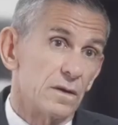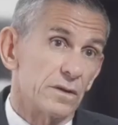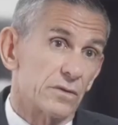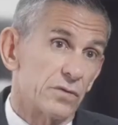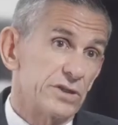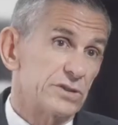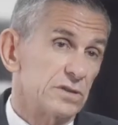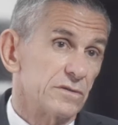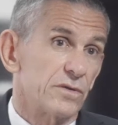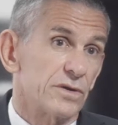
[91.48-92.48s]
The
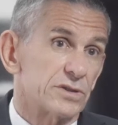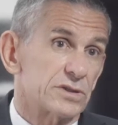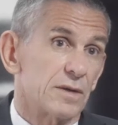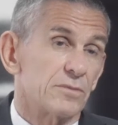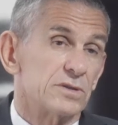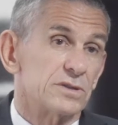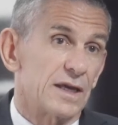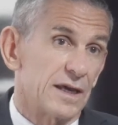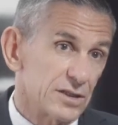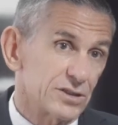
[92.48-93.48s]
question of whether someone is
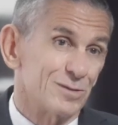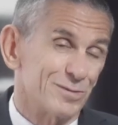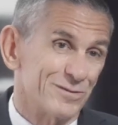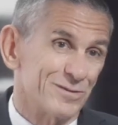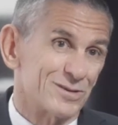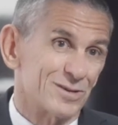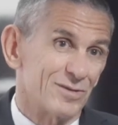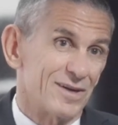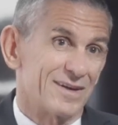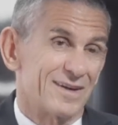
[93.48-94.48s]
eligible for
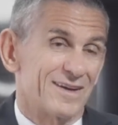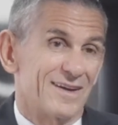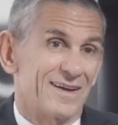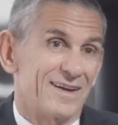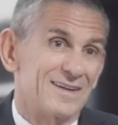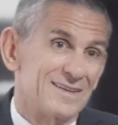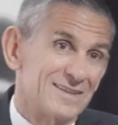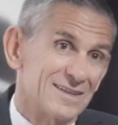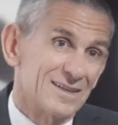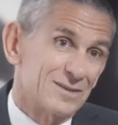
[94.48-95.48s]
surrender
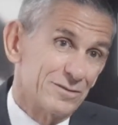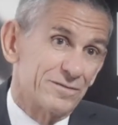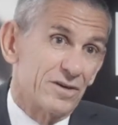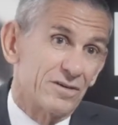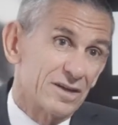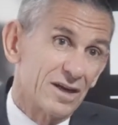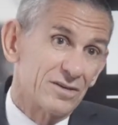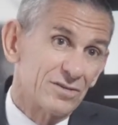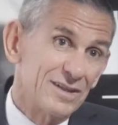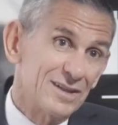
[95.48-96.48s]
to a foreign
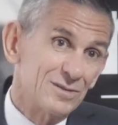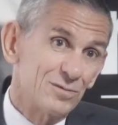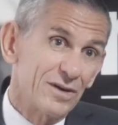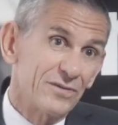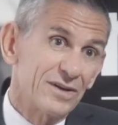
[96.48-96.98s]
country is one